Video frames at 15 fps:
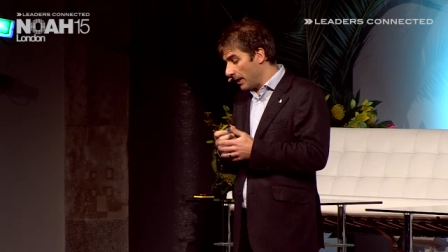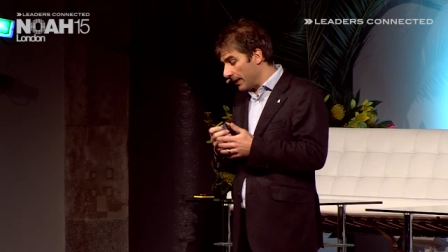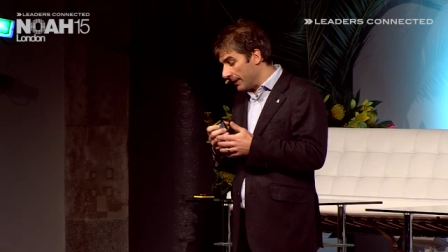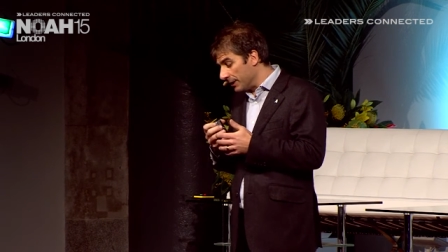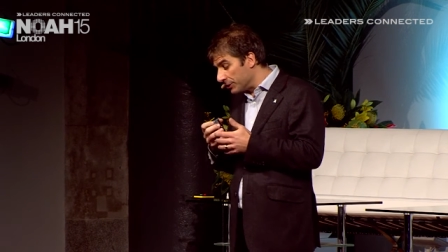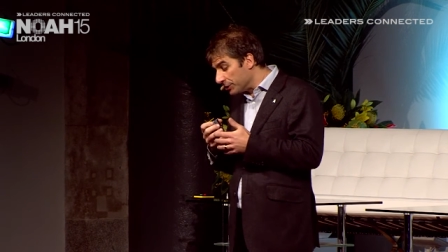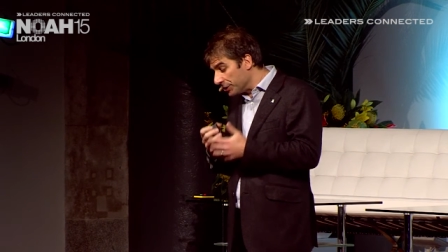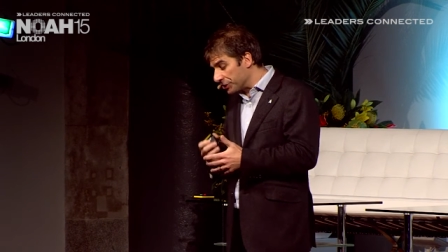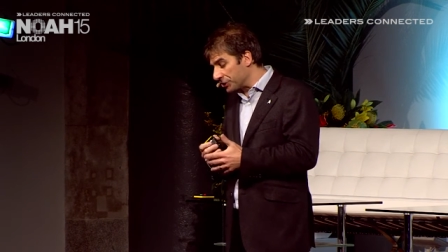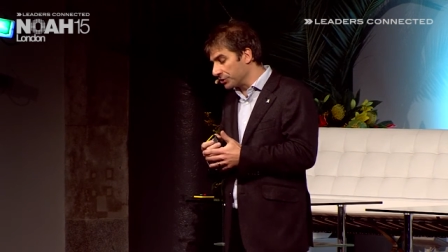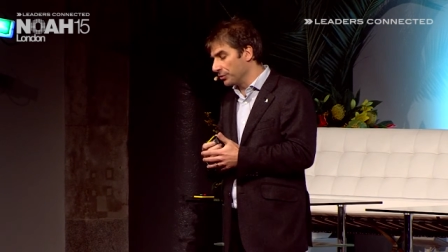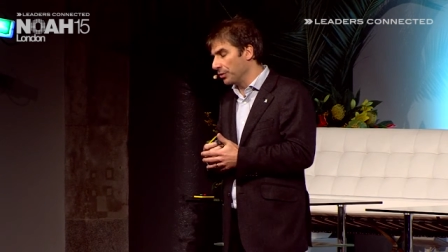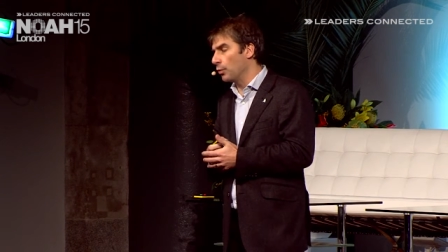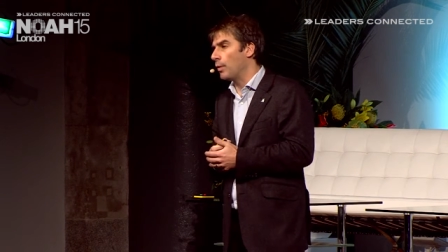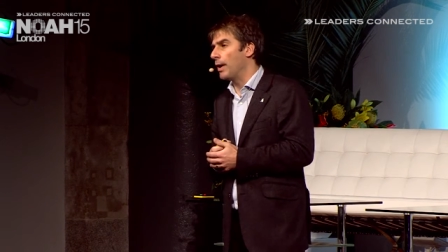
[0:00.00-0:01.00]
an
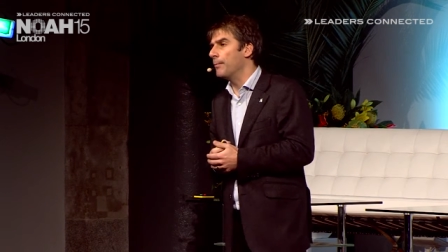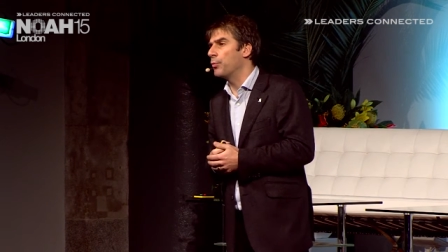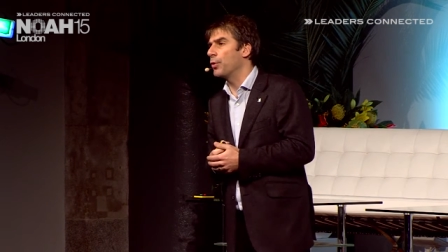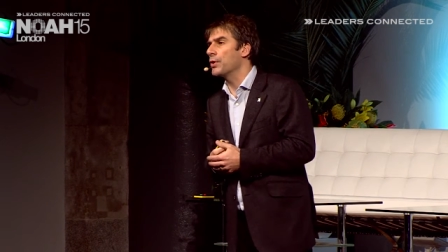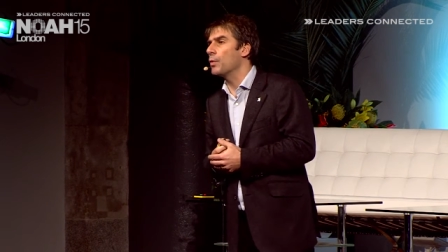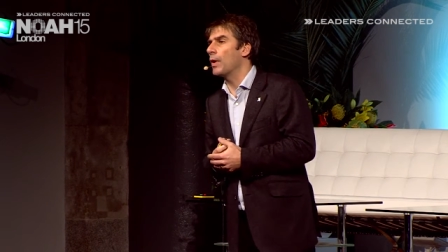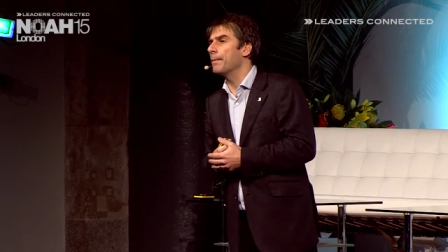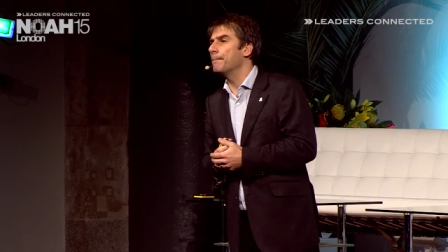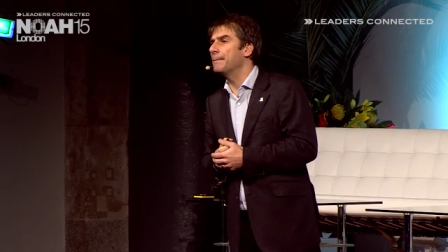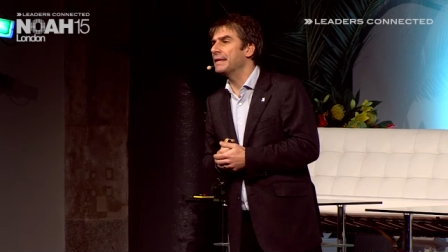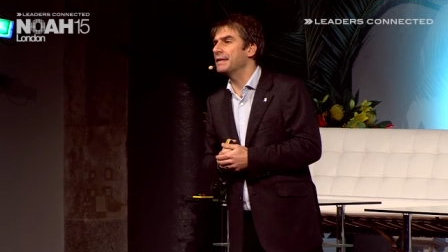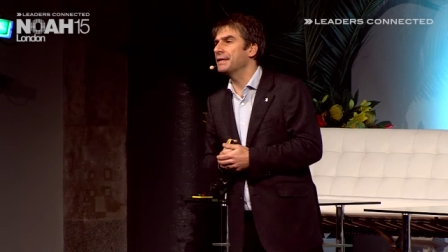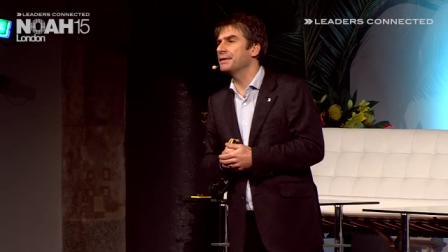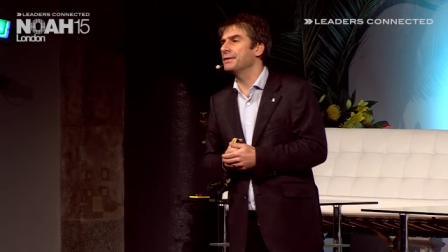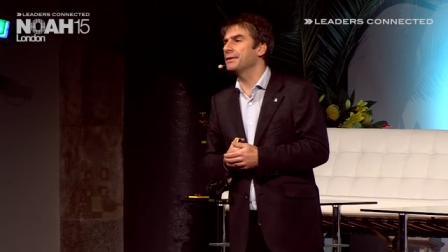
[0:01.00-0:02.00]
additional £1.1
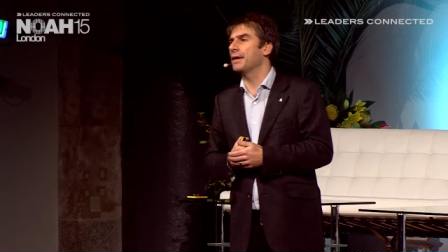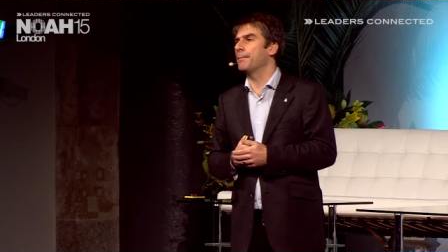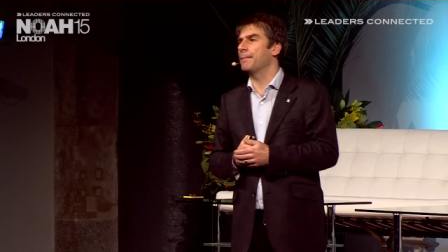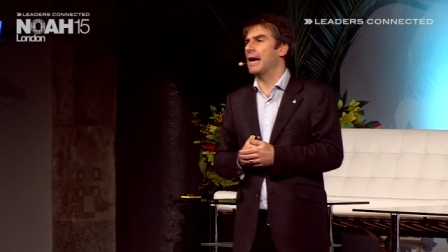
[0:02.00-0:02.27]
billion